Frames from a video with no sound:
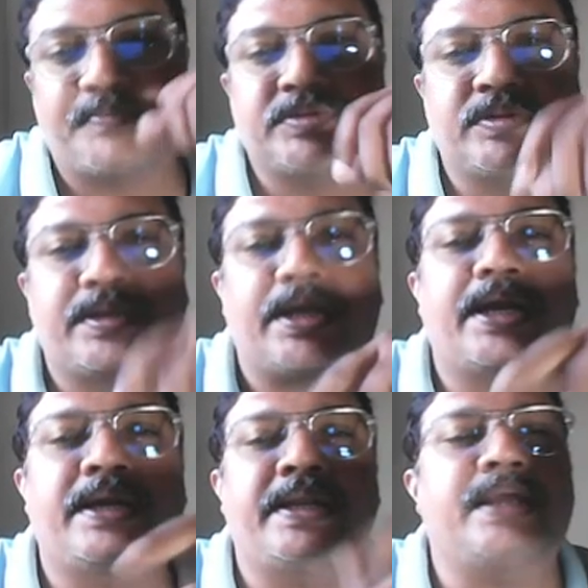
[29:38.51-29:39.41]
So they
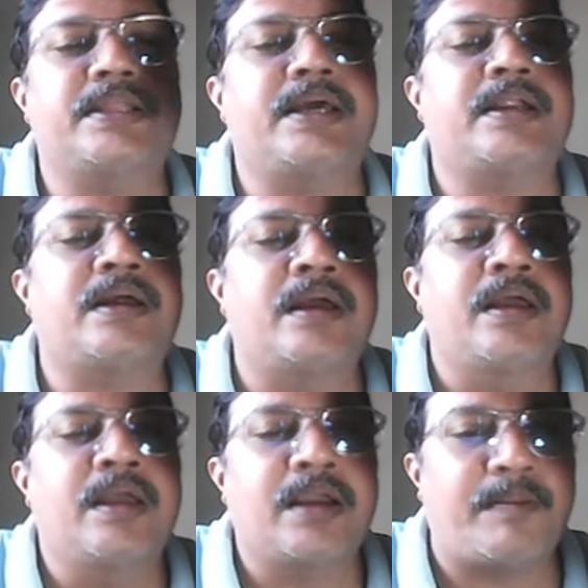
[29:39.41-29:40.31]
can take their
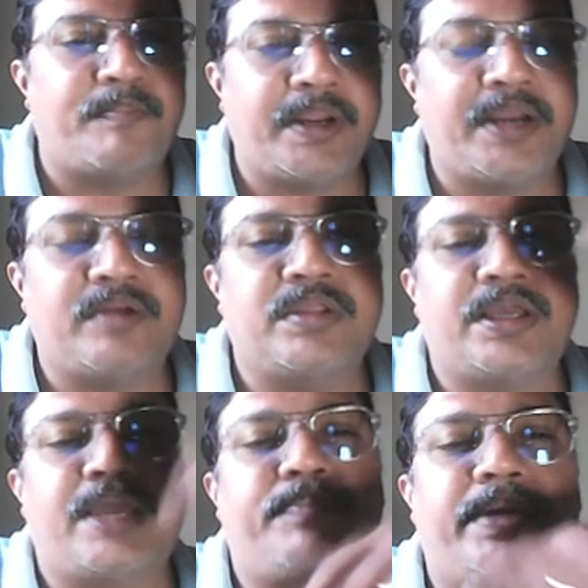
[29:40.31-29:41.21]
complaint to the
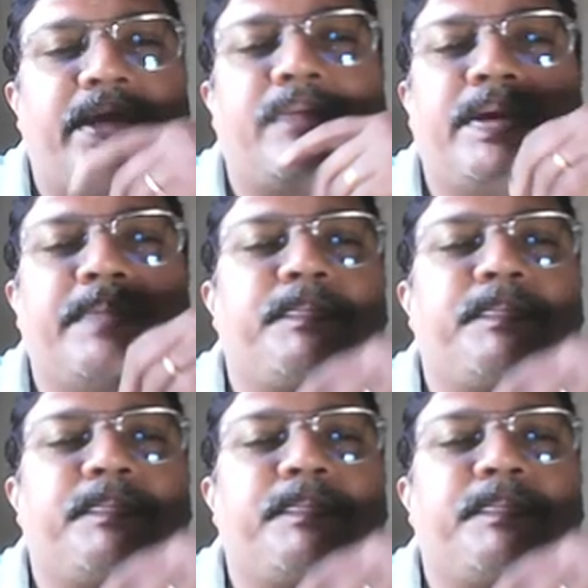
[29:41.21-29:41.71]
IPAB.